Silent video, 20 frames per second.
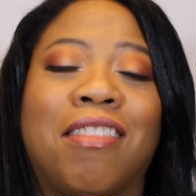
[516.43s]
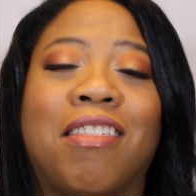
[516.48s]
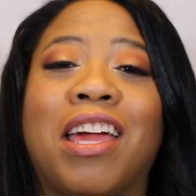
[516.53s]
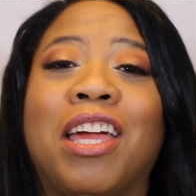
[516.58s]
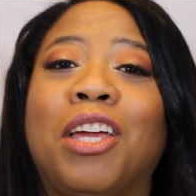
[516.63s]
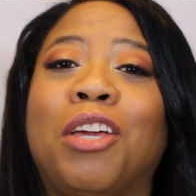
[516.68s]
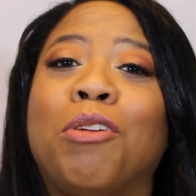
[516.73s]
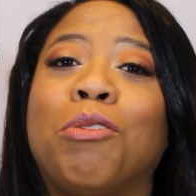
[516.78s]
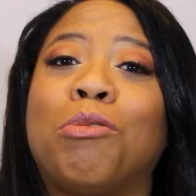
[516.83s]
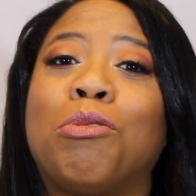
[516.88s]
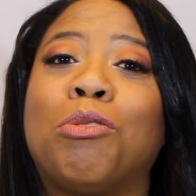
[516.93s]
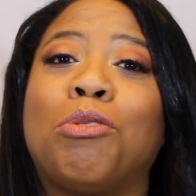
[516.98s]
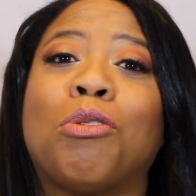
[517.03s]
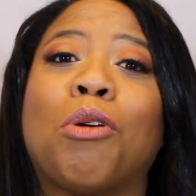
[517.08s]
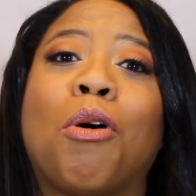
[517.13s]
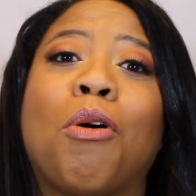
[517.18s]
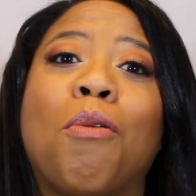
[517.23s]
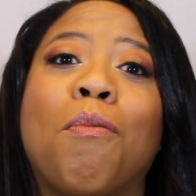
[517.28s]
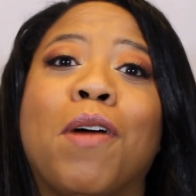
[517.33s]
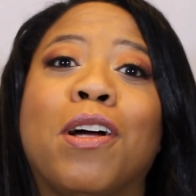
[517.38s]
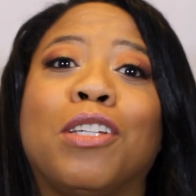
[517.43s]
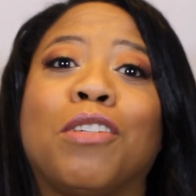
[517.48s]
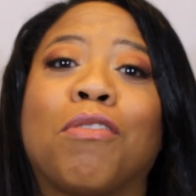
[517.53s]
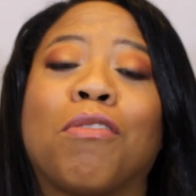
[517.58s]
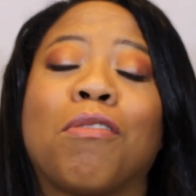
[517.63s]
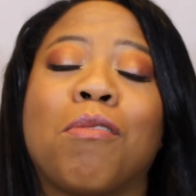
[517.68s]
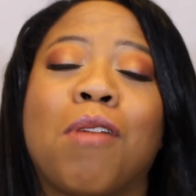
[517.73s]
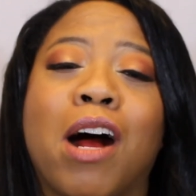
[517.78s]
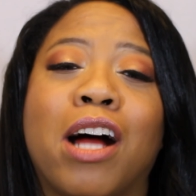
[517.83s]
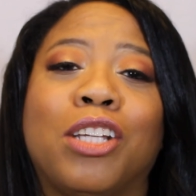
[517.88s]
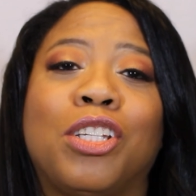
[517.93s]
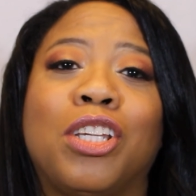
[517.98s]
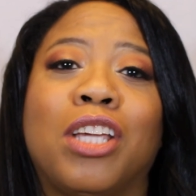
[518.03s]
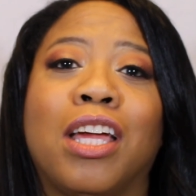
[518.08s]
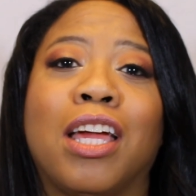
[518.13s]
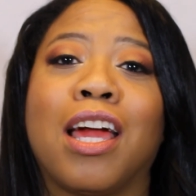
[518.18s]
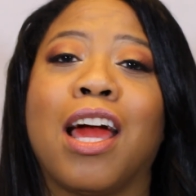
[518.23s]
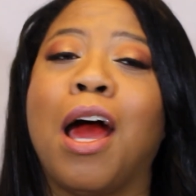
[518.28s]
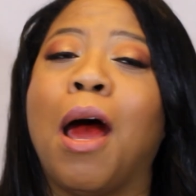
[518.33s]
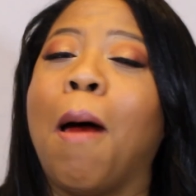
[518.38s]
Thank you so much for
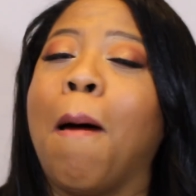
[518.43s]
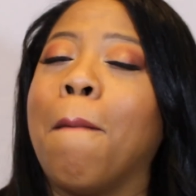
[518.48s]
watching.